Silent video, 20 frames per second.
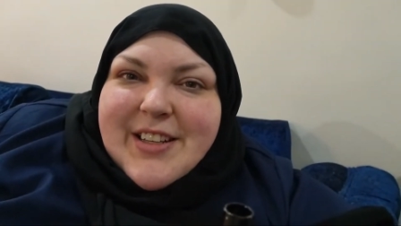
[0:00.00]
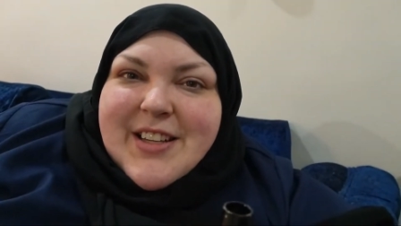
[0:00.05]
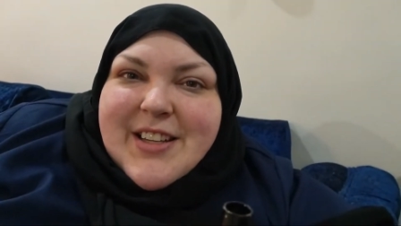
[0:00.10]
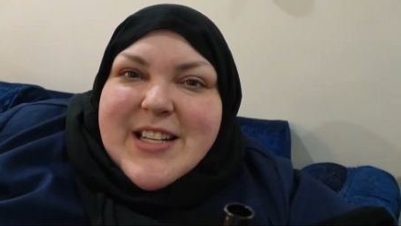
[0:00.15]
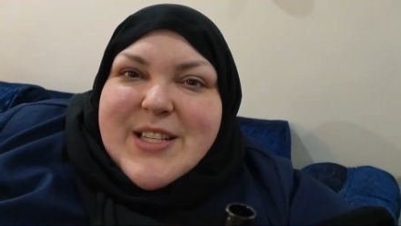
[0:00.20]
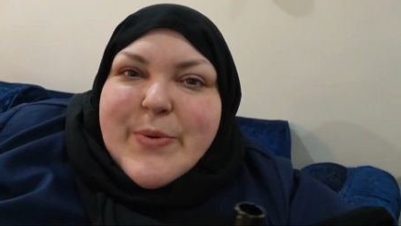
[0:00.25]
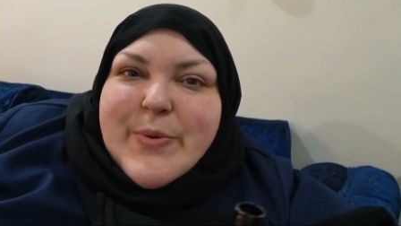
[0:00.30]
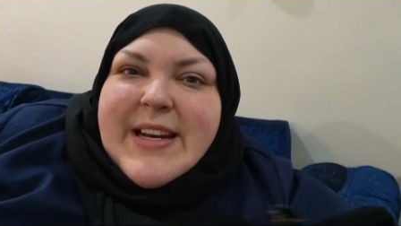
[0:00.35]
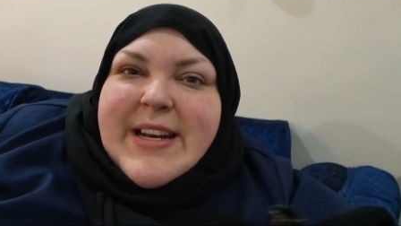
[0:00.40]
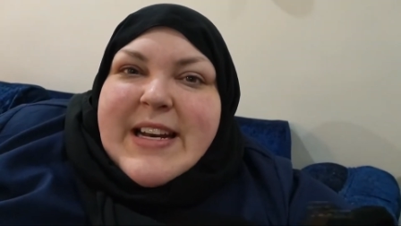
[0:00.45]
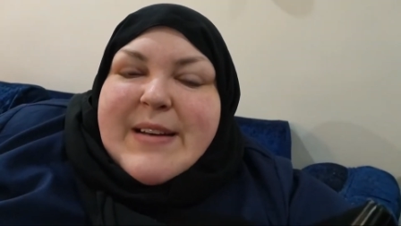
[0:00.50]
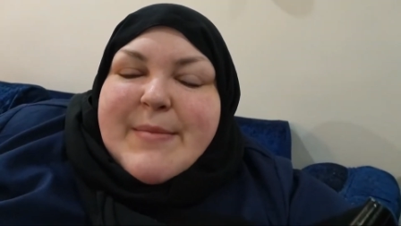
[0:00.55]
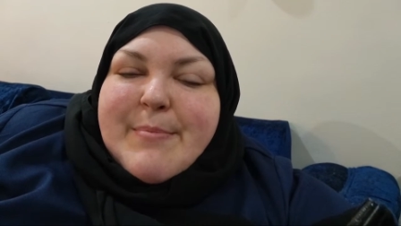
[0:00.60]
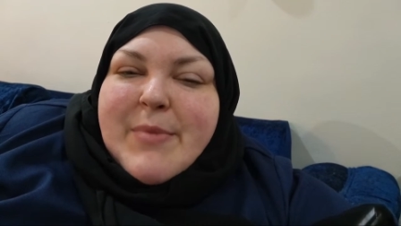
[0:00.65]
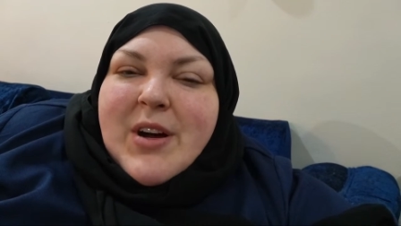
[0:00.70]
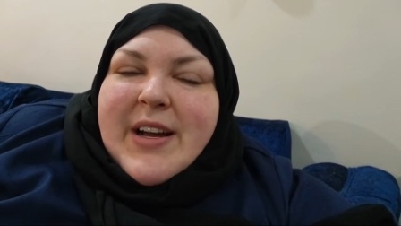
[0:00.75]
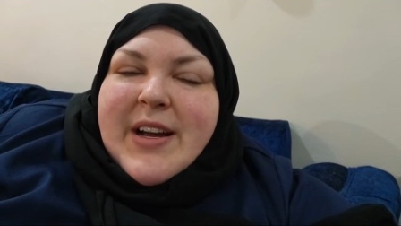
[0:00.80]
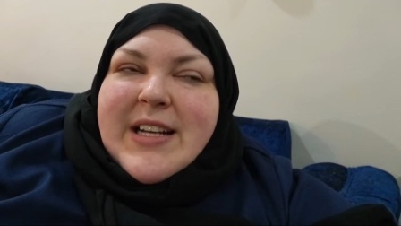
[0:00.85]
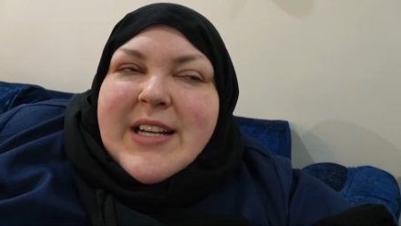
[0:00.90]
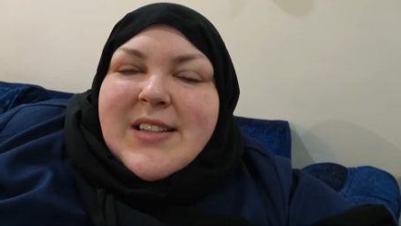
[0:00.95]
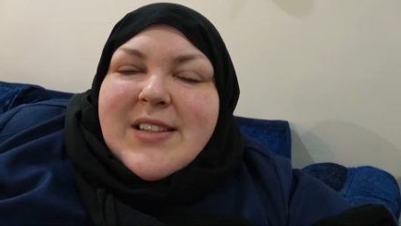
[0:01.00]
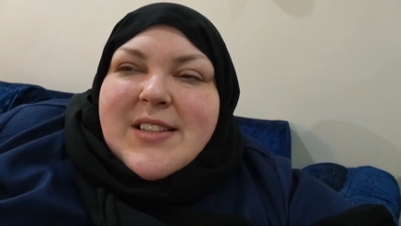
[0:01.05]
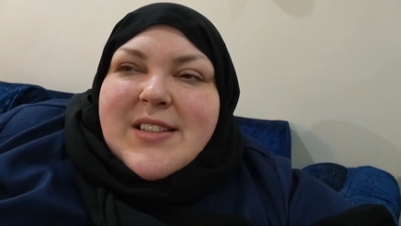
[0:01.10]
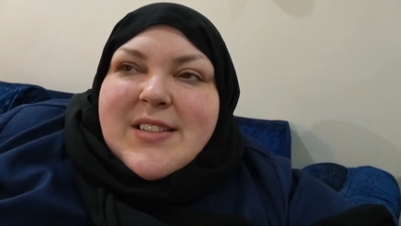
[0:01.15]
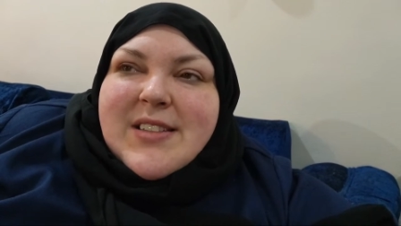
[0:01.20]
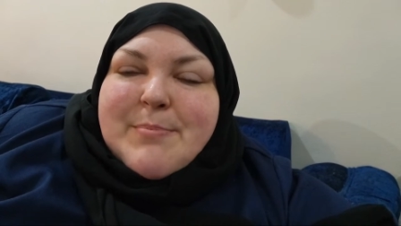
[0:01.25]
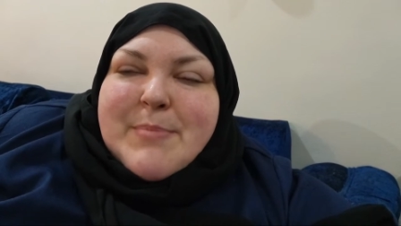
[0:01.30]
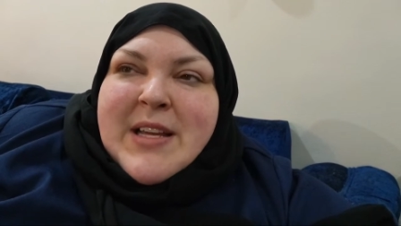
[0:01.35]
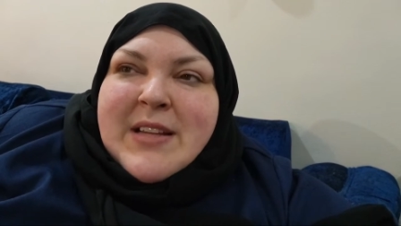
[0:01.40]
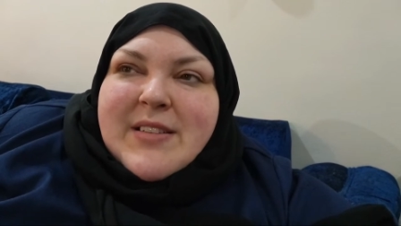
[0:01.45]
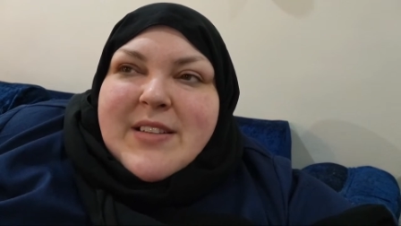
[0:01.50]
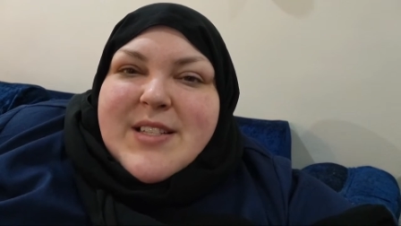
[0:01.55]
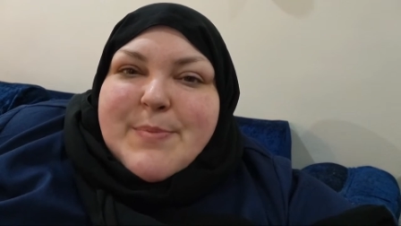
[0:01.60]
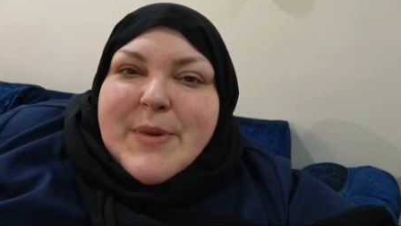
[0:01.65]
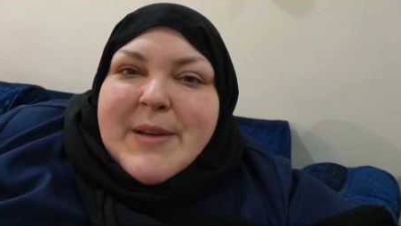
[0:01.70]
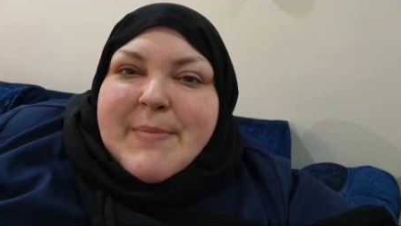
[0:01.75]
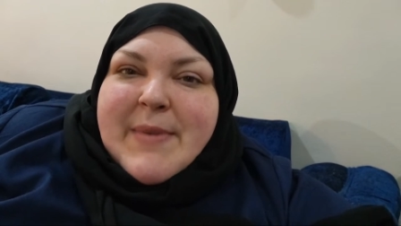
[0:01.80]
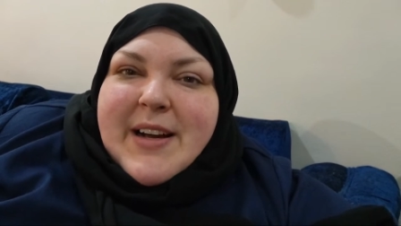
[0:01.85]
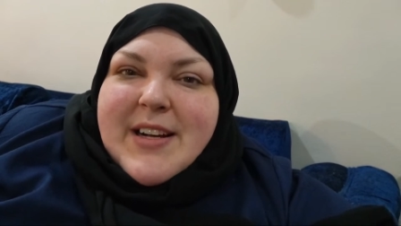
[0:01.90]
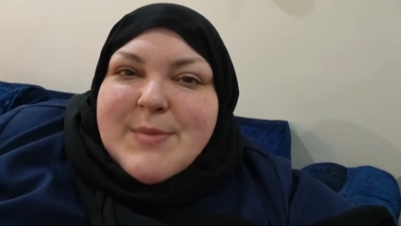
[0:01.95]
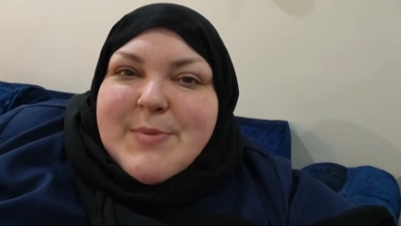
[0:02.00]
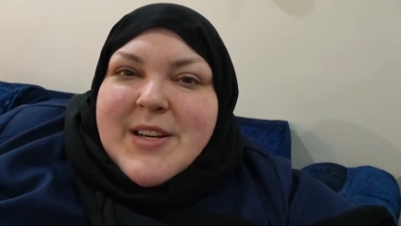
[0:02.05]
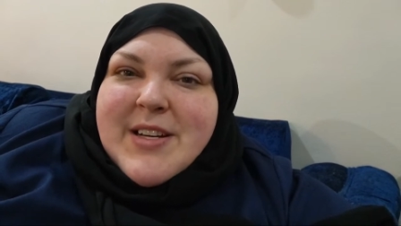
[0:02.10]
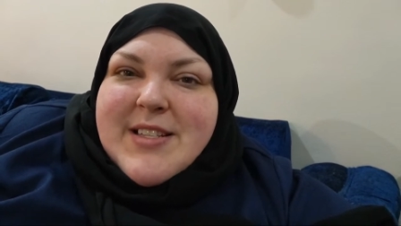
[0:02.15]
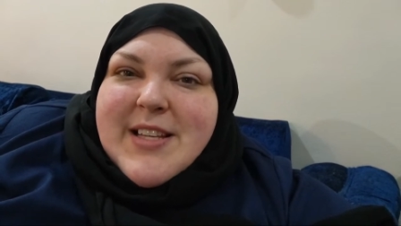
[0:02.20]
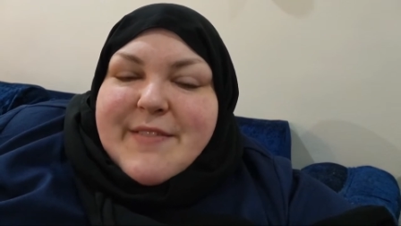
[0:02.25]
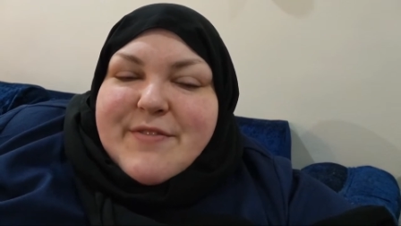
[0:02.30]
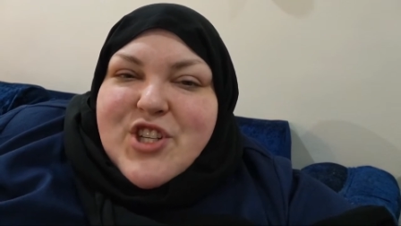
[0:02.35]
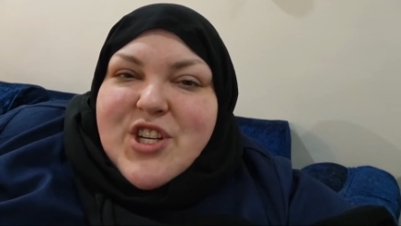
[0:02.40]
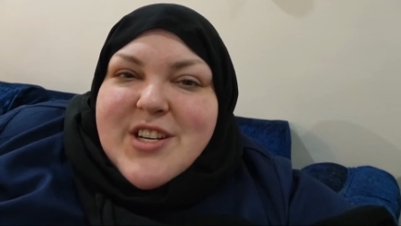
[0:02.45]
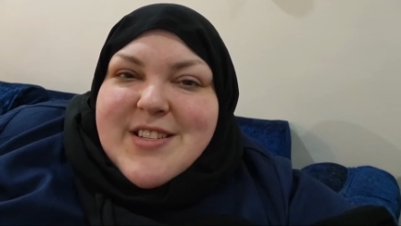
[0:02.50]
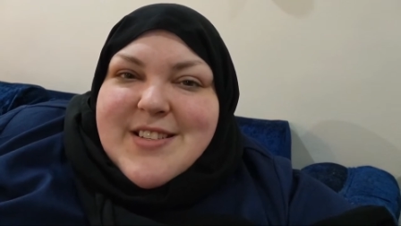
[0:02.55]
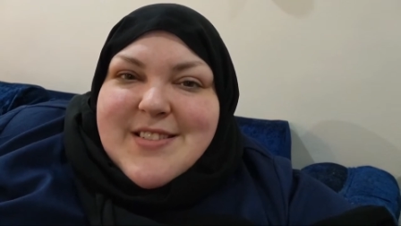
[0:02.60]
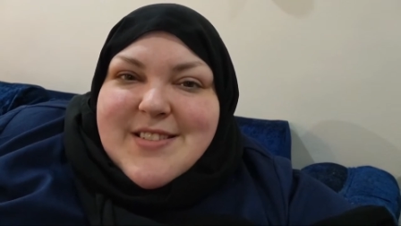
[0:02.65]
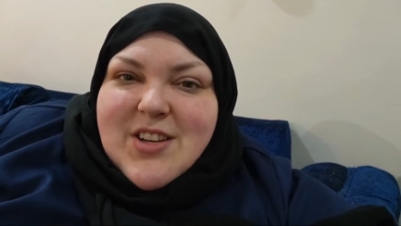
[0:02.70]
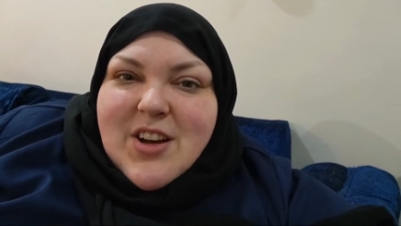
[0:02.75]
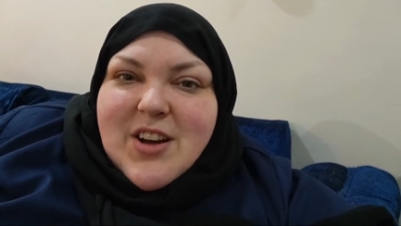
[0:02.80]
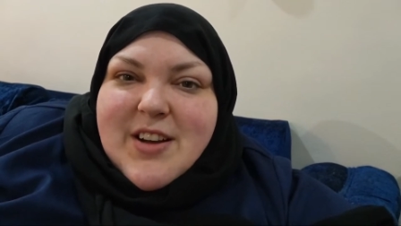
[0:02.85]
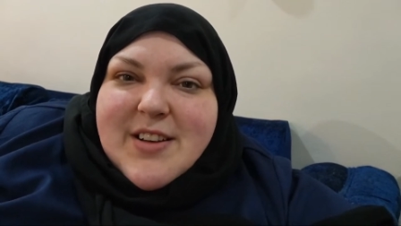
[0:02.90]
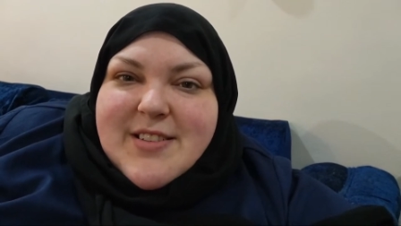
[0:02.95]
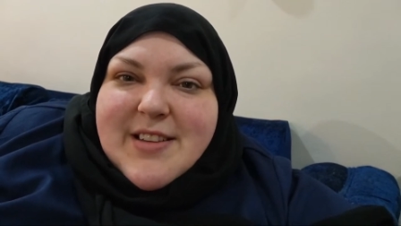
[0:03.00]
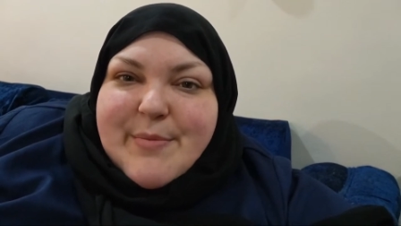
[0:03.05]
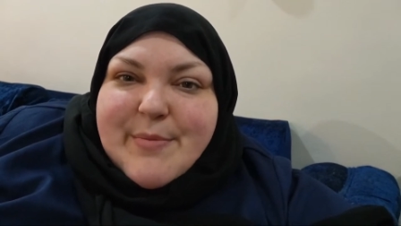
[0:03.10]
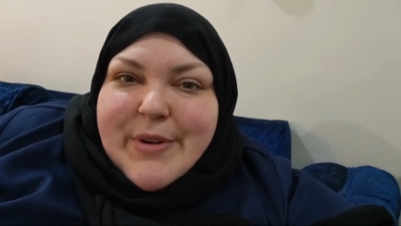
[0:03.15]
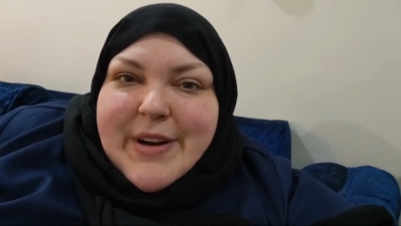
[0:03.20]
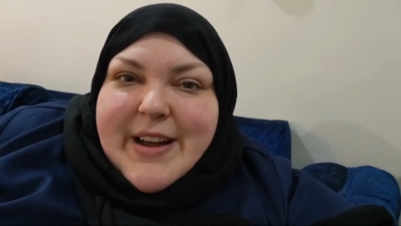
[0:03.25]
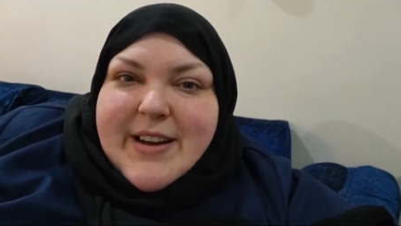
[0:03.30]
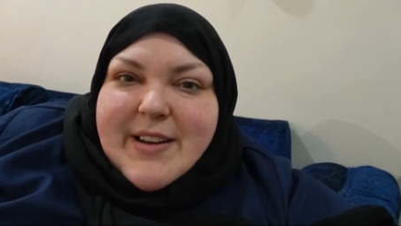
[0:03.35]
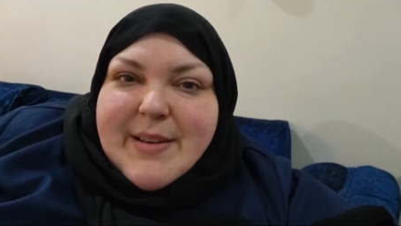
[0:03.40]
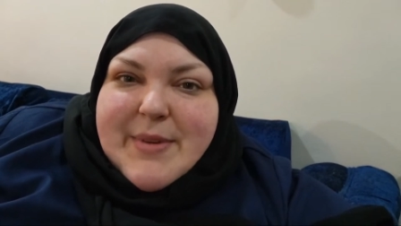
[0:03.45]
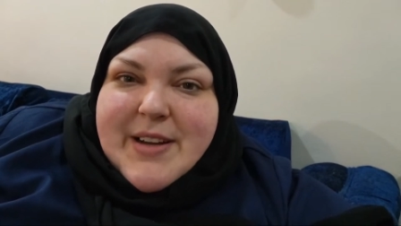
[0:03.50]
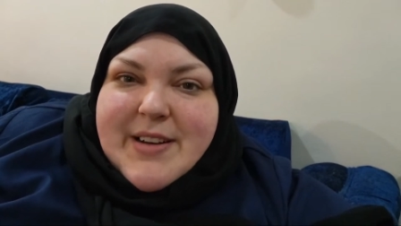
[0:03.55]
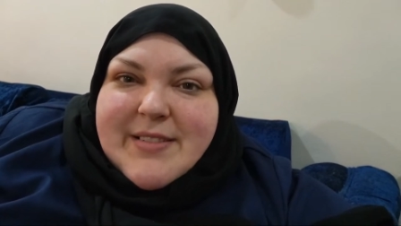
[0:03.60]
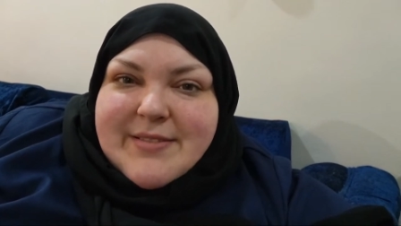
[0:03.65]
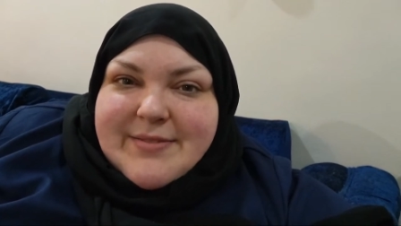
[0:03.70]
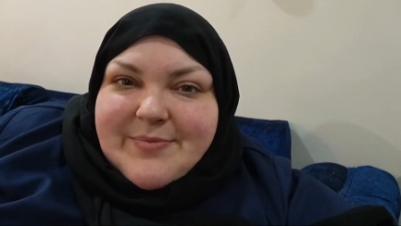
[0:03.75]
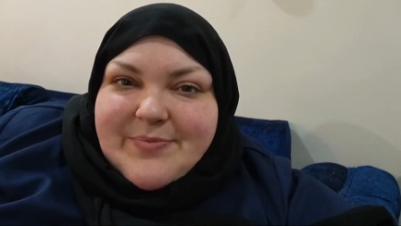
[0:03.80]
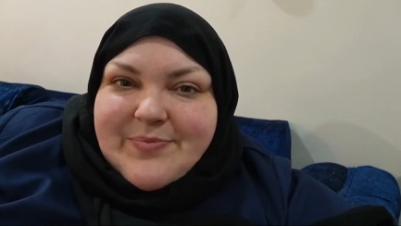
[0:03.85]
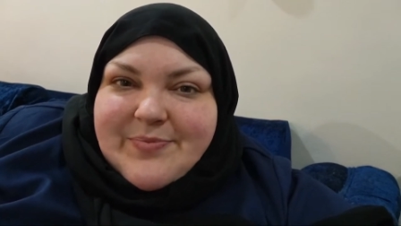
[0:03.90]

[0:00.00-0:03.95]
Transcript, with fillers: that's why i didn't mind the meatless big macs because they have cheese and sauce and bread i mean